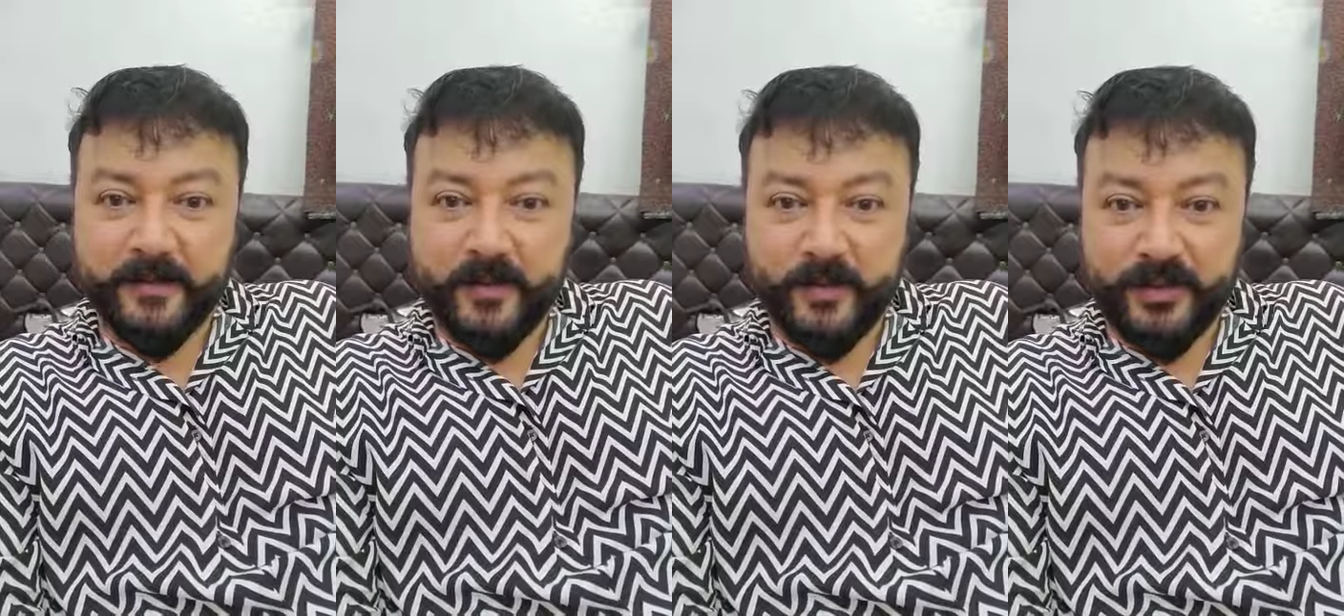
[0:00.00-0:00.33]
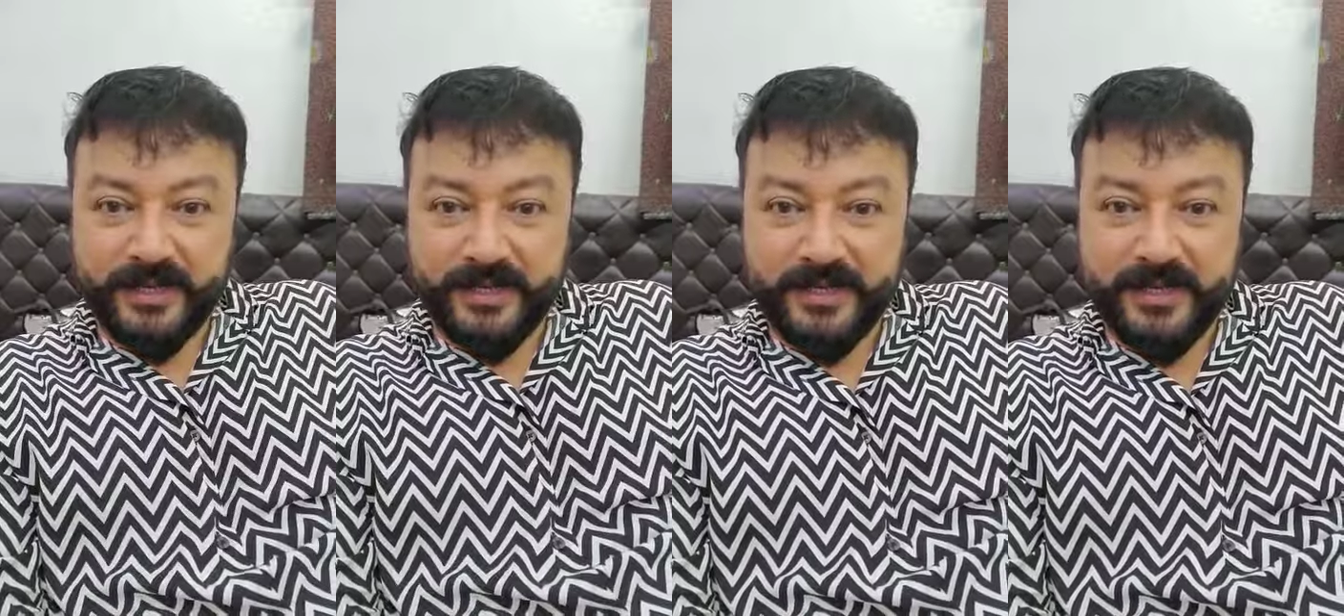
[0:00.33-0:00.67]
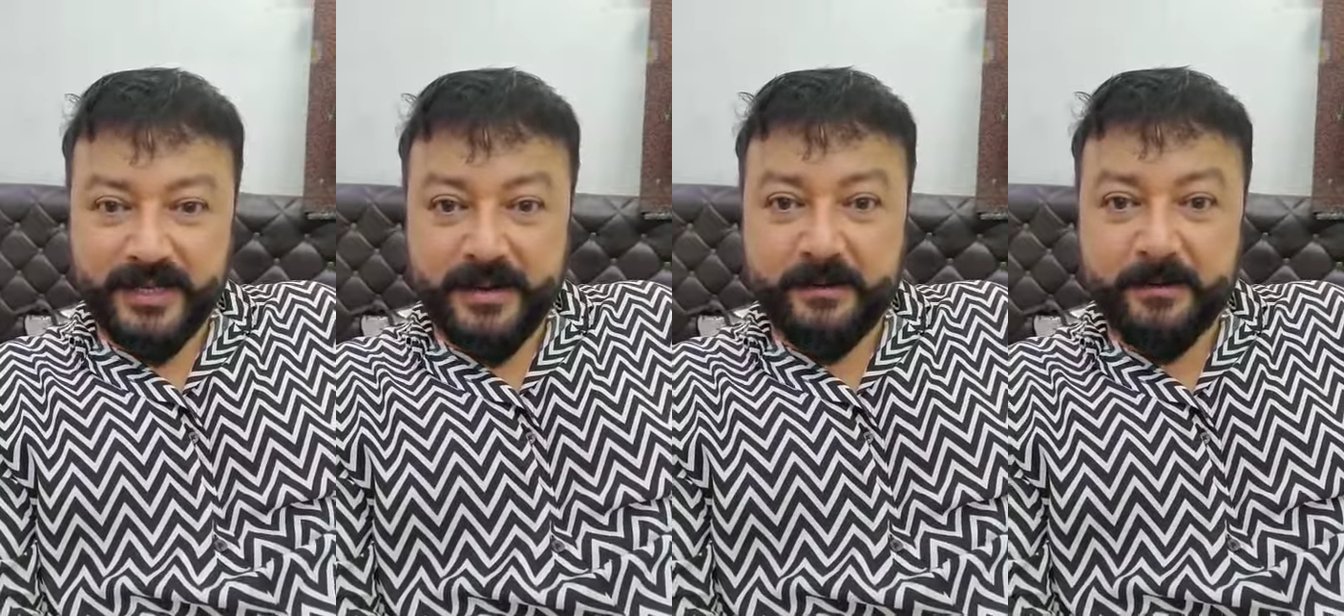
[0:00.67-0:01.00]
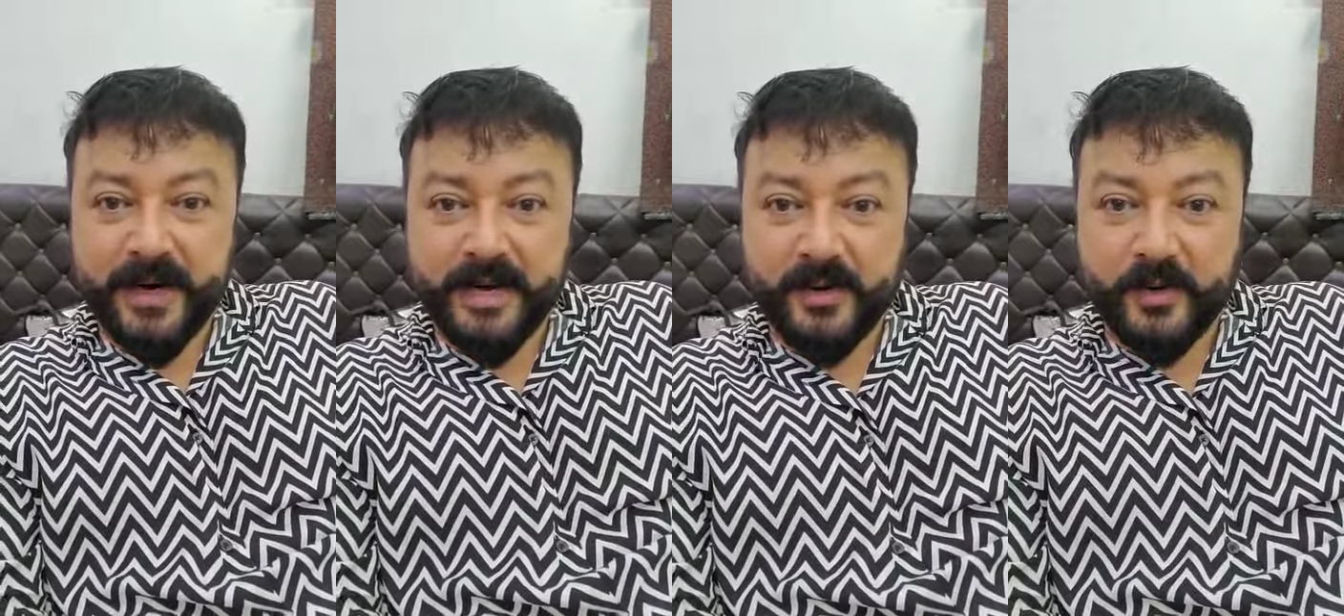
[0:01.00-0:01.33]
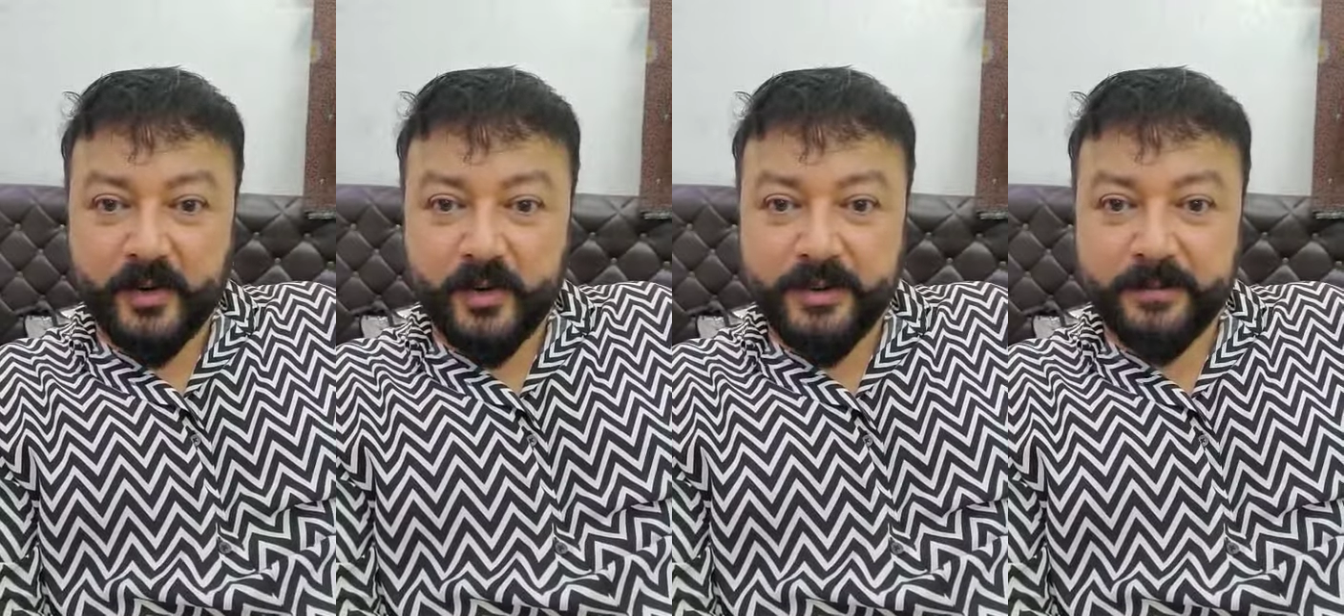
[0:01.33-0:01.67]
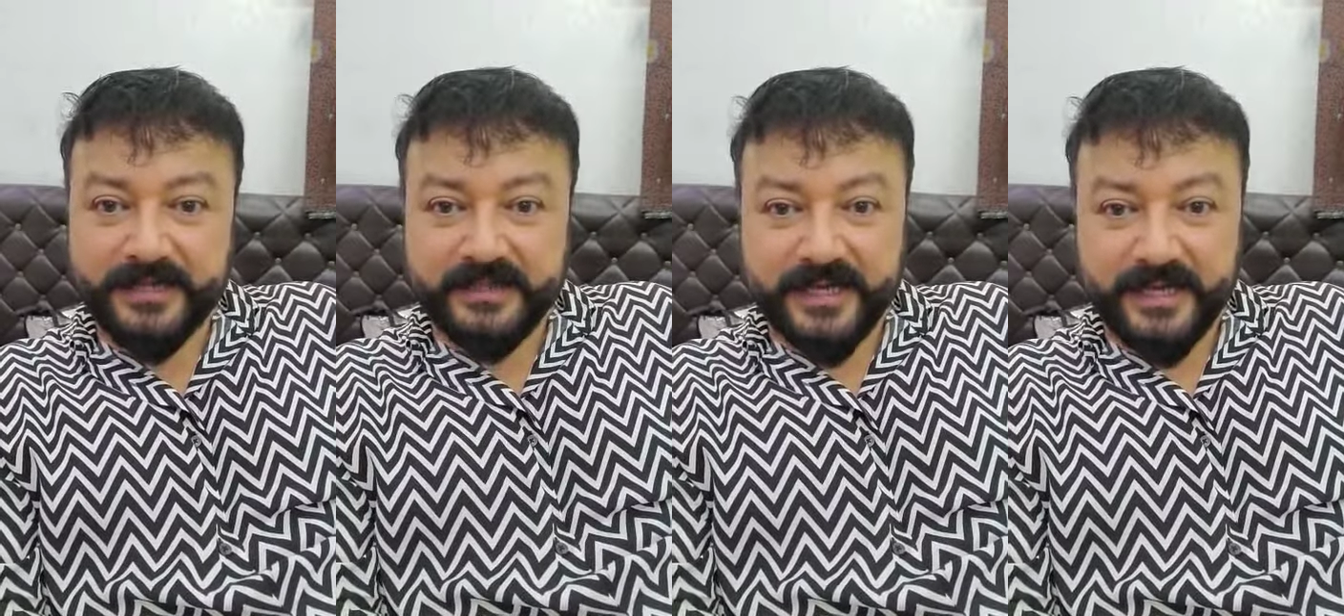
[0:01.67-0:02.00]
movie, Marconi
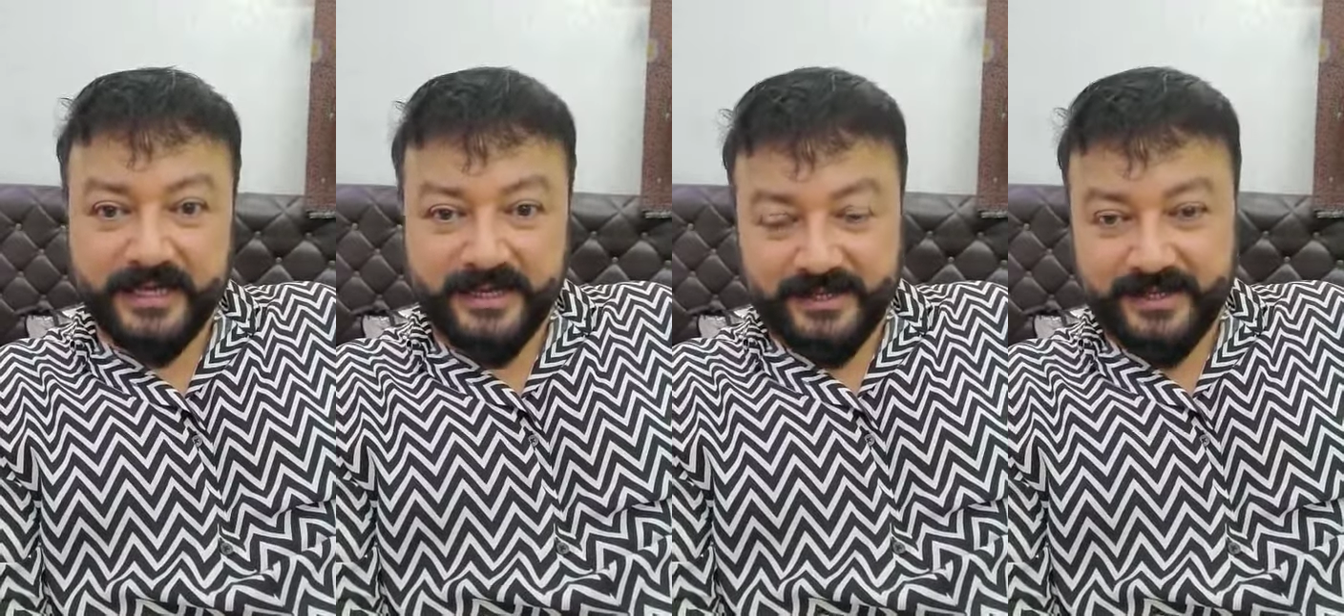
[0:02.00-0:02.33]
Mattai,